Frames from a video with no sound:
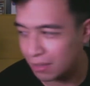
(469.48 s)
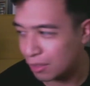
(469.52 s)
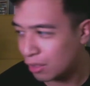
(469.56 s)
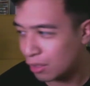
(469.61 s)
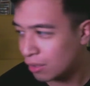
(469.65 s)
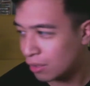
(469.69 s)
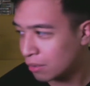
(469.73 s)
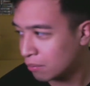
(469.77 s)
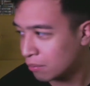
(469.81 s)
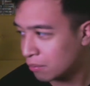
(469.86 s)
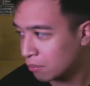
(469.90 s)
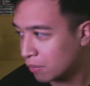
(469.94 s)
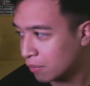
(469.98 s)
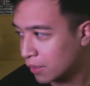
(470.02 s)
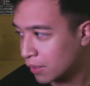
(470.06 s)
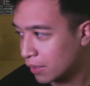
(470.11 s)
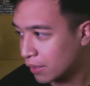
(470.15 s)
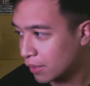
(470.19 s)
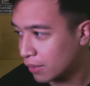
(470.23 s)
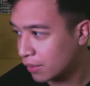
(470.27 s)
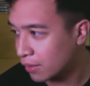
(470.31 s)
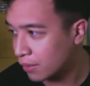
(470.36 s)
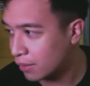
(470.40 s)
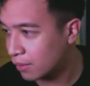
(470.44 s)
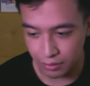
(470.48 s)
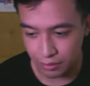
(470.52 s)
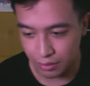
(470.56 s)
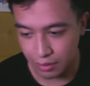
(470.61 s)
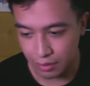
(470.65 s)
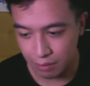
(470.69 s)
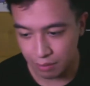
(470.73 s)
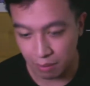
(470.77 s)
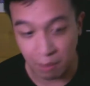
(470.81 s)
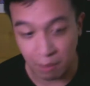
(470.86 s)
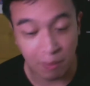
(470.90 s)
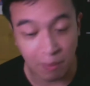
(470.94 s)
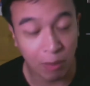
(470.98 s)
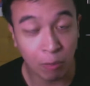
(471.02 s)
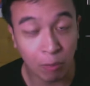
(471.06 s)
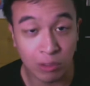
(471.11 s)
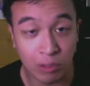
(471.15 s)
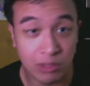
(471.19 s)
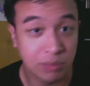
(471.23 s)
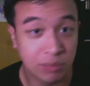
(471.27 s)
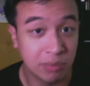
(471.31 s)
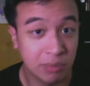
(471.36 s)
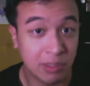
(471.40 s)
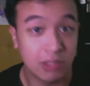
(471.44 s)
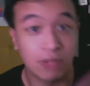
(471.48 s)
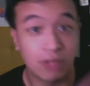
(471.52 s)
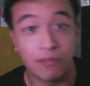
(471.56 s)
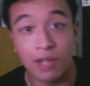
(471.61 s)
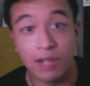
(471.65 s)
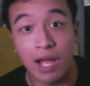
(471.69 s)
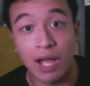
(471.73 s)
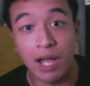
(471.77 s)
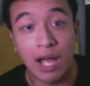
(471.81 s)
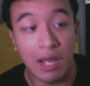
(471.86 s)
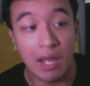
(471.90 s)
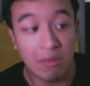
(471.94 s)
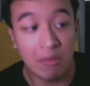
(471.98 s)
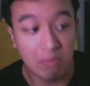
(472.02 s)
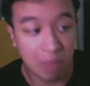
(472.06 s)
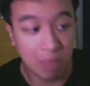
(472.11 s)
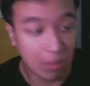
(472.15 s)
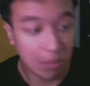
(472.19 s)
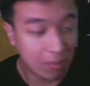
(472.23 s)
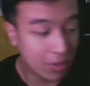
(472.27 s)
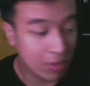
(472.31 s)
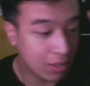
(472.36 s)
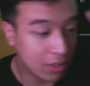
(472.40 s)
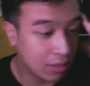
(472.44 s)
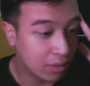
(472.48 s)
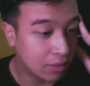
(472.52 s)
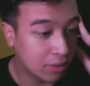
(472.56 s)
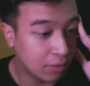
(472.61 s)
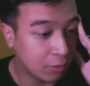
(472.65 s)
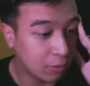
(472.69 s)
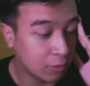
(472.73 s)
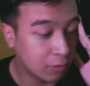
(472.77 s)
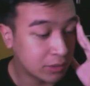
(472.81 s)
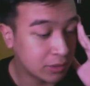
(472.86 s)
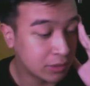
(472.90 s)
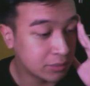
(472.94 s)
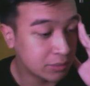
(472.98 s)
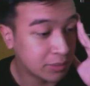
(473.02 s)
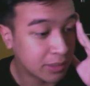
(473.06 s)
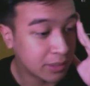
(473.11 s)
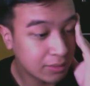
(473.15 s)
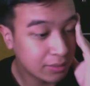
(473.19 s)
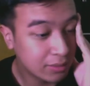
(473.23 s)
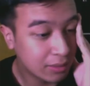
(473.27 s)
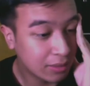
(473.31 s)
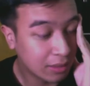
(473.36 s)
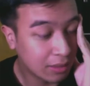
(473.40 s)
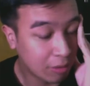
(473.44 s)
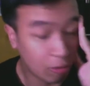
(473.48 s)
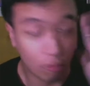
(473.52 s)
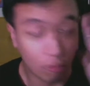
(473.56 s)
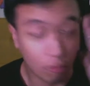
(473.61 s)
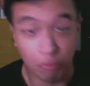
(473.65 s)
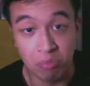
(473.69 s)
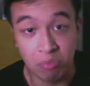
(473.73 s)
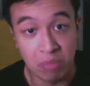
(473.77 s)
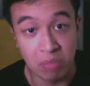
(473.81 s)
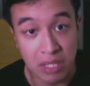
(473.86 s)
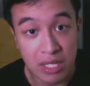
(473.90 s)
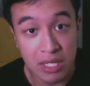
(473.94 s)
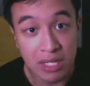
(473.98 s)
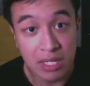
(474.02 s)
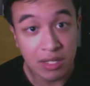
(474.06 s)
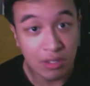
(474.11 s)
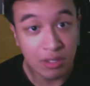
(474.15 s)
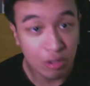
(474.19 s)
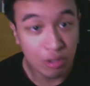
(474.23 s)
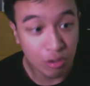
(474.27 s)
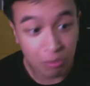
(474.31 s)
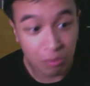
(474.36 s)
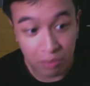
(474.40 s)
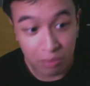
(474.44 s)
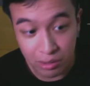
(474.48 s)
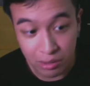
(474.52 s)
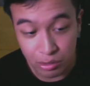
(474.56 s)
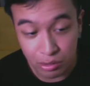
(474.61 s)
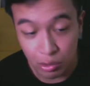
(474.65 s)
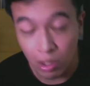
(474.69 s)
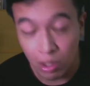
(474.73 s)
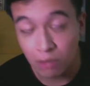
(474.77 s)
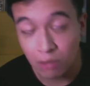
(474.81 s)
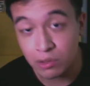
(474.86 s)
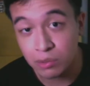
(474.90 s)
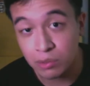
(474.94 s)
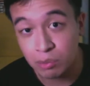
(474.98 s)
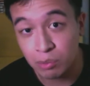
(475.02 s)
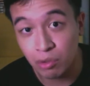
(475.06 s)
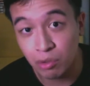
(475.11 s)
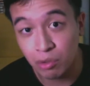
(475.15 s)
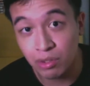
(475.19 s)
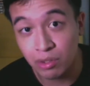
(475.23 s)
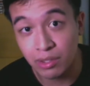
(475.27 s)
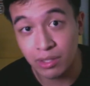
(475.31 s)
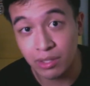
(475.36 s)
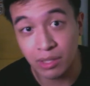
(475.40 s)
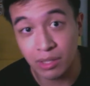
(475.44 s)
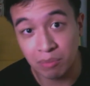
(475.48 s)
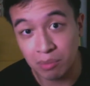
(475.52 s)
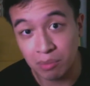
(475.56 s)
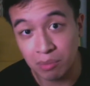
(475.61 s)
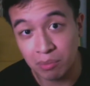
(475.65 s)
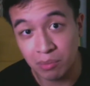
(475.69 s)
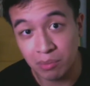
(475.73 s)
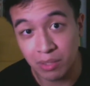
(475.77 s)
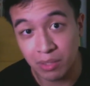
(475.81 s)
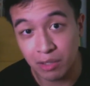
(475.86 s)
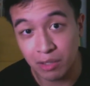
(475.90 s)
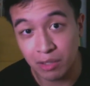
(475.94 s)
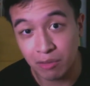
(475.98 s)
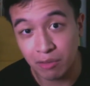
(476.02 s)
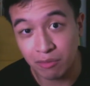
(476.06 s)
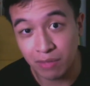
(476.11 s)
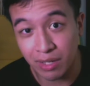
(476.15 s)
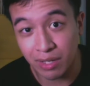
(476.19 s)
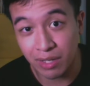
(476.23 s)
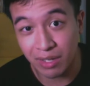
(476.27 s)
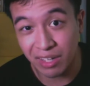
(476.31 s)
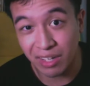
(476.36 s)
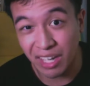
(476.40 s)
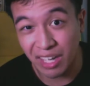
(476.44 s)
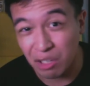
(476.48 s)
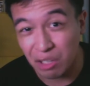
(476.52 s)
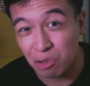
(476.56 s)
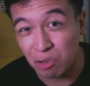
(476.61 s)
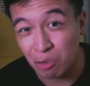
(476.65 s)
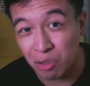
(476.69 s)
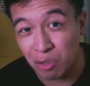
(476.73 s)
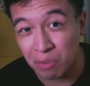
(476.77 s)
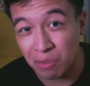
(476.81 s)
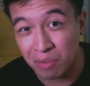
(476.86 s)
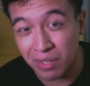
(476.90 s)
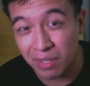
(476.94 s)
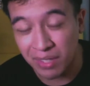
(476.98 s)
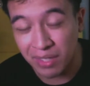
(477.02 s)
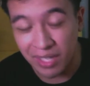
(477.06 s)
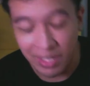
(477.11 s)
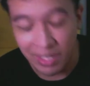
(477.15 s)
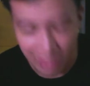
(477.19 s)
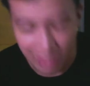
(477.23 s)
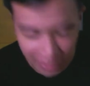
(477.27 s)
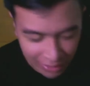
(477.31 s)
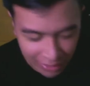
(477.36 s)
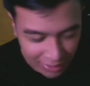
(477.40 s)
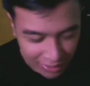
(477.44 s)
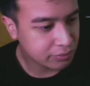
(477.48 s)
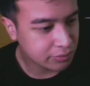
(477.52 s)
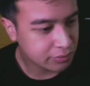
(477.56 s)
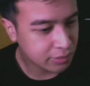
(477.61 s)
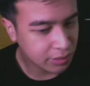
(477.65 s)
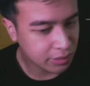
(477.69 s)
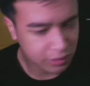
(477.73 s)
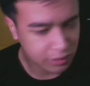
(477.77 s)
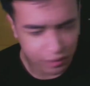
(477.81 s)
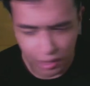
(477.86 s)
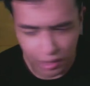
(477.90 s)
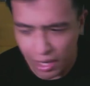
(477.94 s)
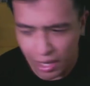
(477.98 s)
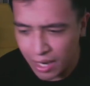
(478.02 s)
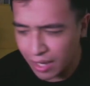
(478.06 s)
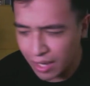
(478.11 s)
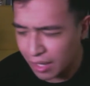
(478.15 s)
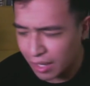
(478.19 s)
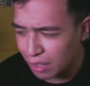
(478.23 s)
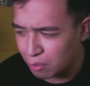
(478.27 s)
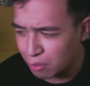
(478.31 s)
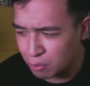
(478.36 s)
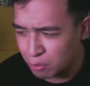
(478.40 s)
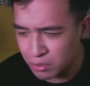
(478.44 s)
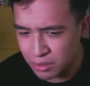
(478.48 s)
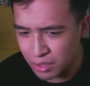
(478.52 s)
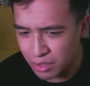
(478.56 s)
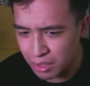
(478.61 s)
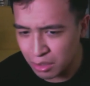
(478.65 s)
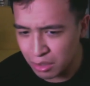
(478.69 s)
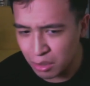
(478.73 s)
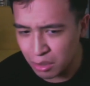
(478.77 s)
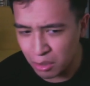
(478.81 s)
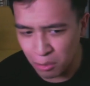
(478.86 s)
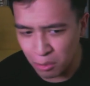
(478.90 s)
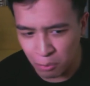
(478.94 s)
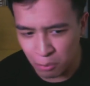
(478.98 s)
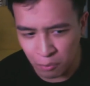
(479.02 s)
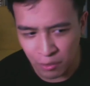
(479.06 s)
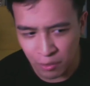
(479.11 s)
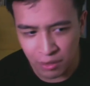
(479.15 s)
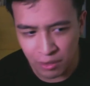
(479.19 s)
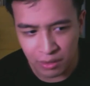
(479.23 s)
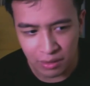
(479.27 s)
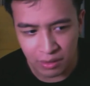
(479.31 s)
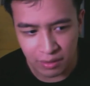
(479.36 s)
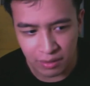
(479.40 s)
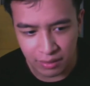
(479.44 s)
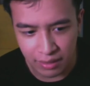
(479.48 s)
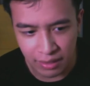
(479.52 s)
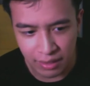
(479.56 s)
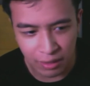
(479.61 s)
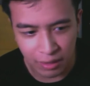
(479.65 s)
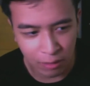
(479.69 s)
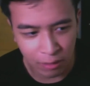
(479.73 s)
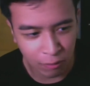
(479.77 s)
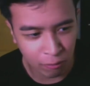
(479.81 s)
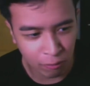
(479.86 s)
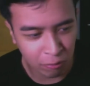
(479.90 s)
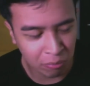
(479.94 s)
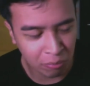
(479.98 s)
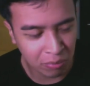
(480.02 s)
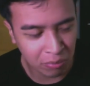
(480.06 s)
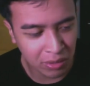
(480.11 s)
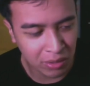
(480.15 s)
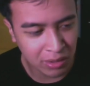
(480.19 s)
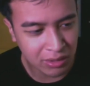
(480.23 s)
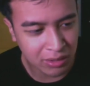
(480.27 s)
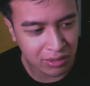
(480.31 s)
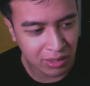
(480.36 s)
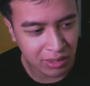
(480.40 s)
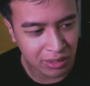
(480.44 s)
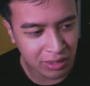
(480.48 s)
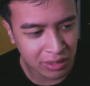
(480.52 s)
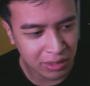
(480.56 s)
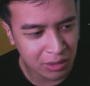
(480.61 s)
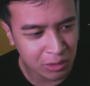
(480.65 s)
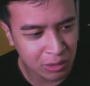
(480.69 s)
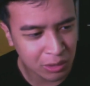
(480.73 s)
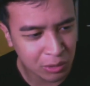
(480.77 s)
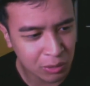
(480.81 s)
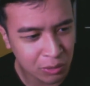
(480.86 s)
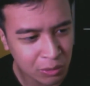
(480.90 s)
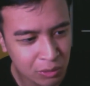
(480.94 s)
but maybe it was because of the hype, maybe it was because of me, being so outspoken and people kind of like get annoyed by that. I get it. So yeah, and it was kind of a weird thing of me starting to,